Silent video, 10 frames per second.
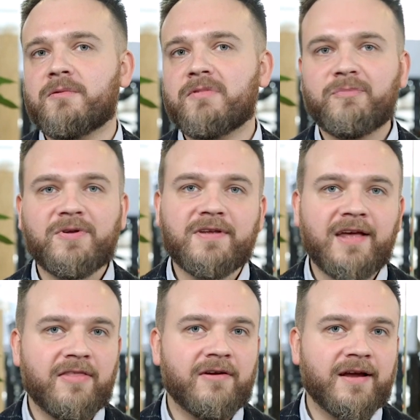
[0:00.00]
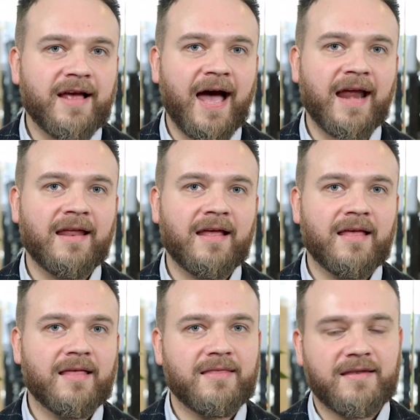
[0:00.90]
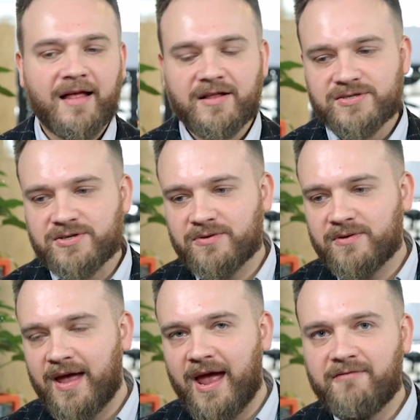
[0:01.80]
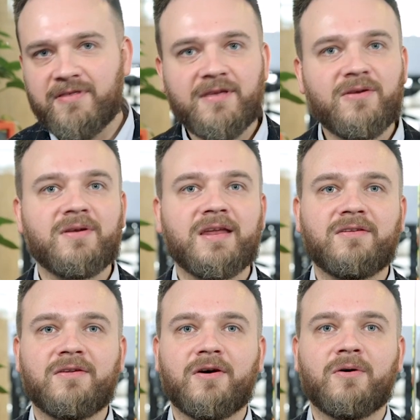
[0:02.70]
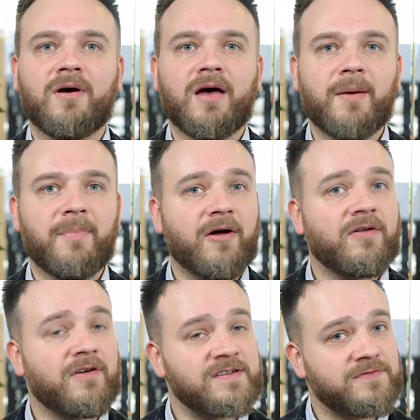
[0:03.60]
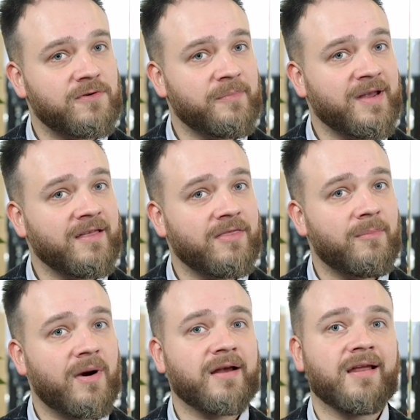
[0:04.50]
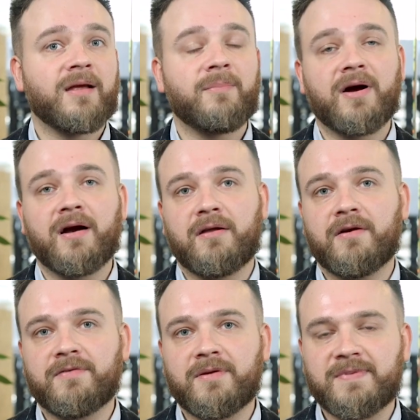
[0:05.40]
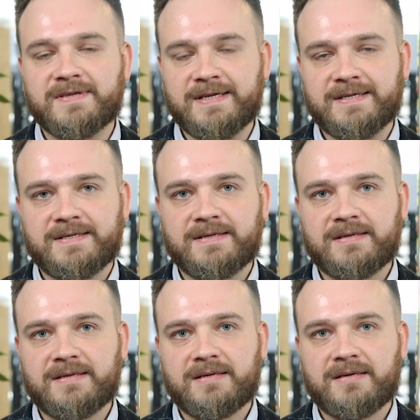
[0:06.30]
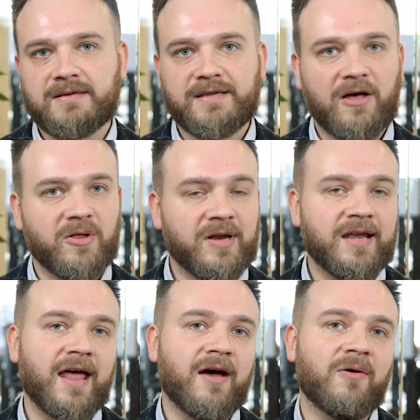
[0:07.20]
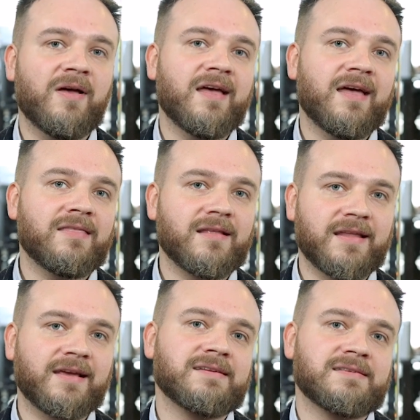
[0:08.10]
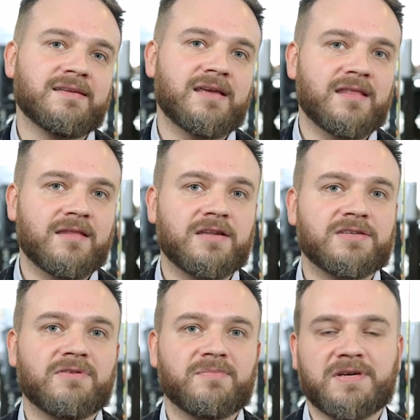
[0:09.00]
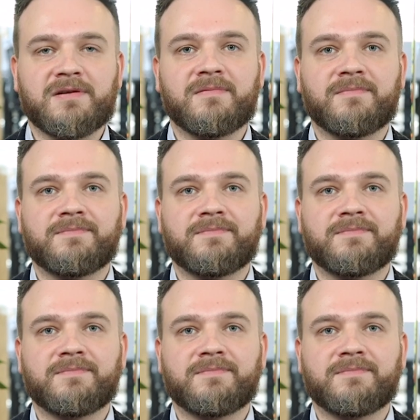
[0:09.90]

We've put together a guide that tells you everything you need to know about transforming the marketing part of your business. Download it now. The link is in the description.